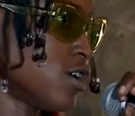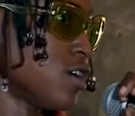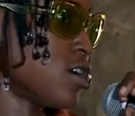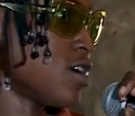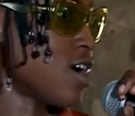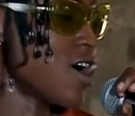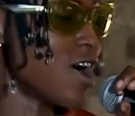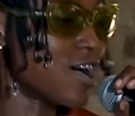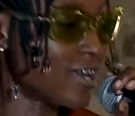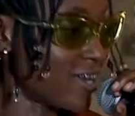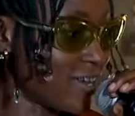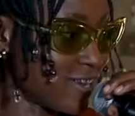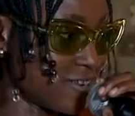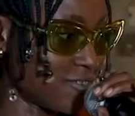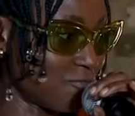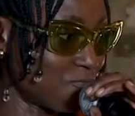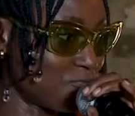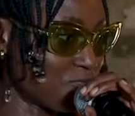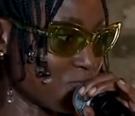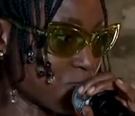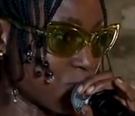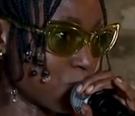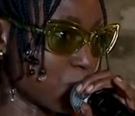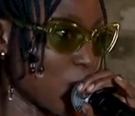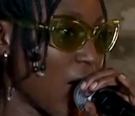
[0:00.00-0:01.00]

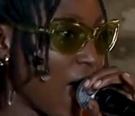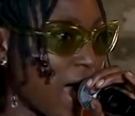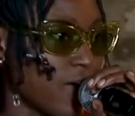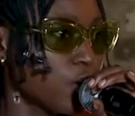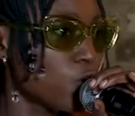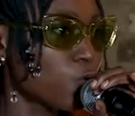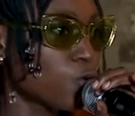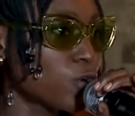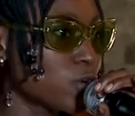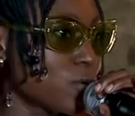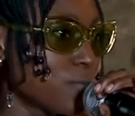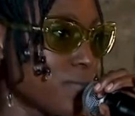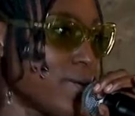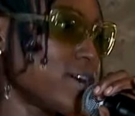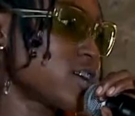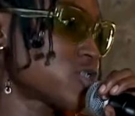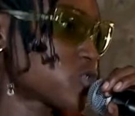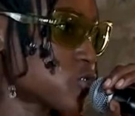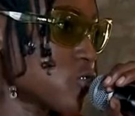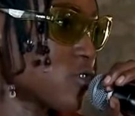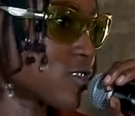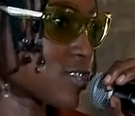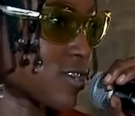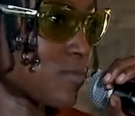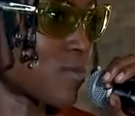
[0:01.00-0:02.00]
But I don't want to make
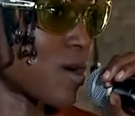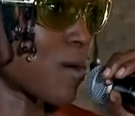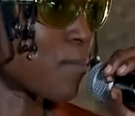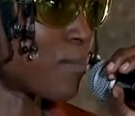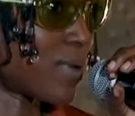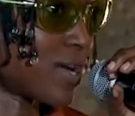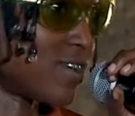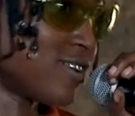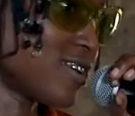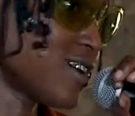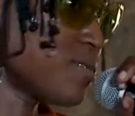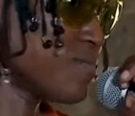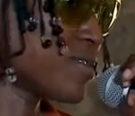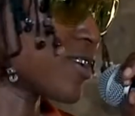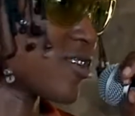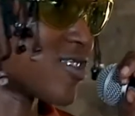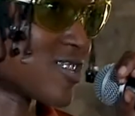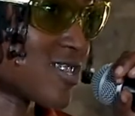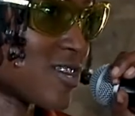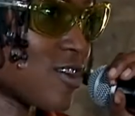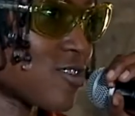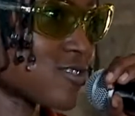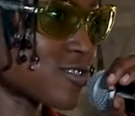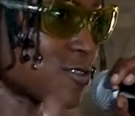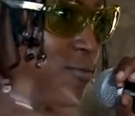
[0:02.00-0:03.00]
songs about pandemic because
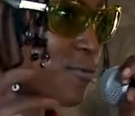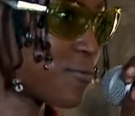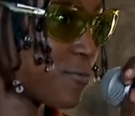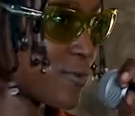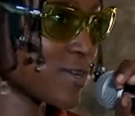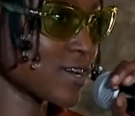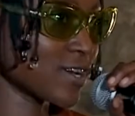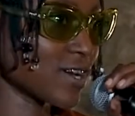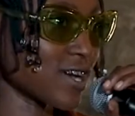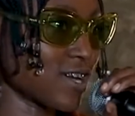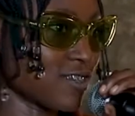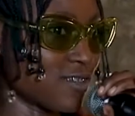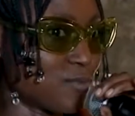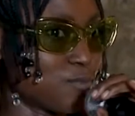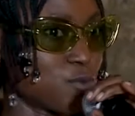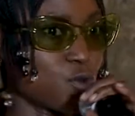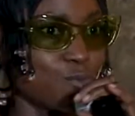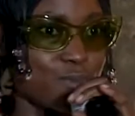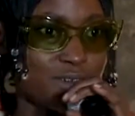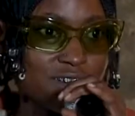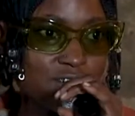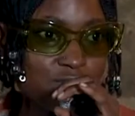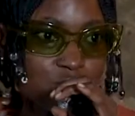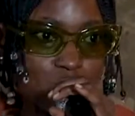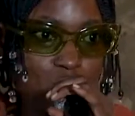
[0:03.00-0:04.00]
that was the thing at the
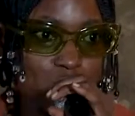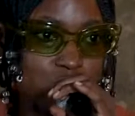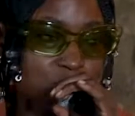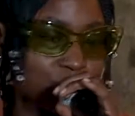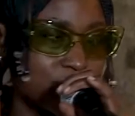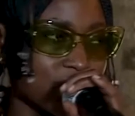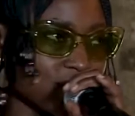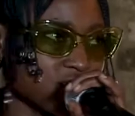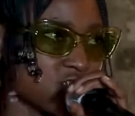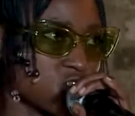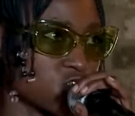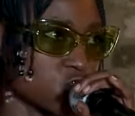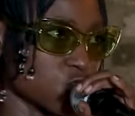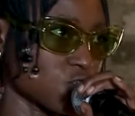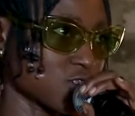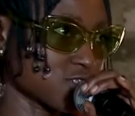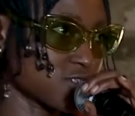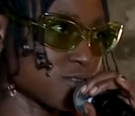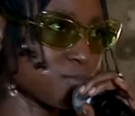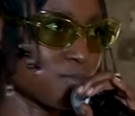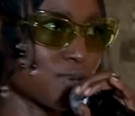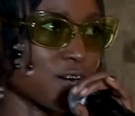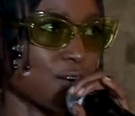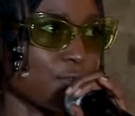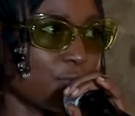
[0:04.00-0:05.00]
moment. Everyone was making songs
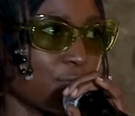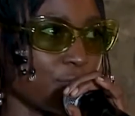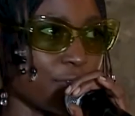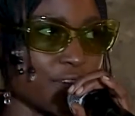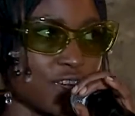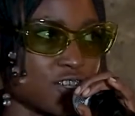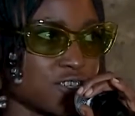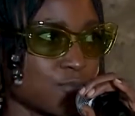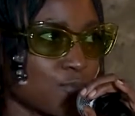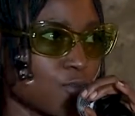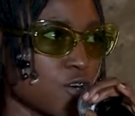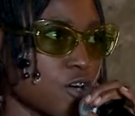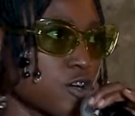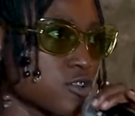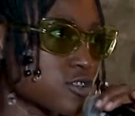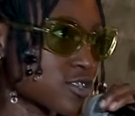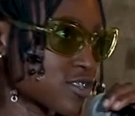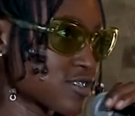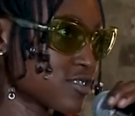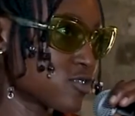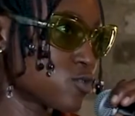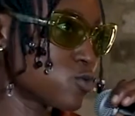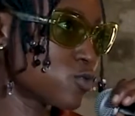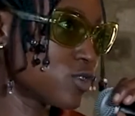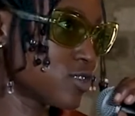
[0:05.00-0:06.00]
about face masks
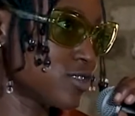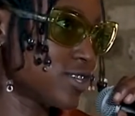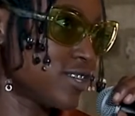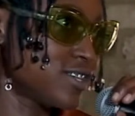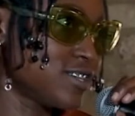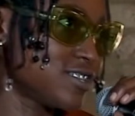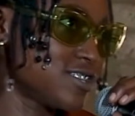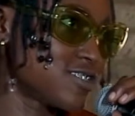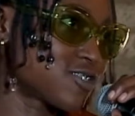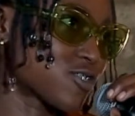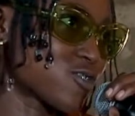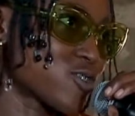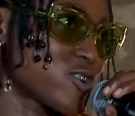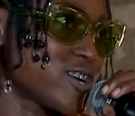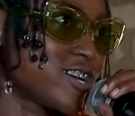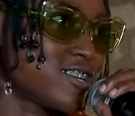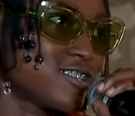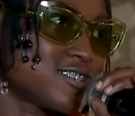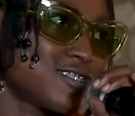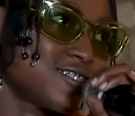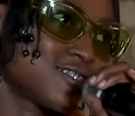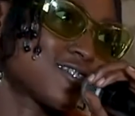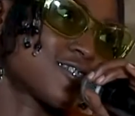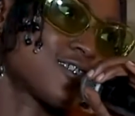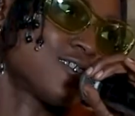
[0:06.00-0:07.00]
and all of these
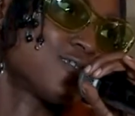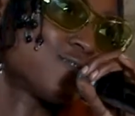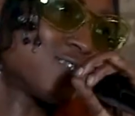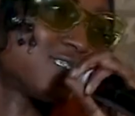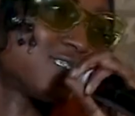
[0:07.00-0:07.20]
crazy stuff. And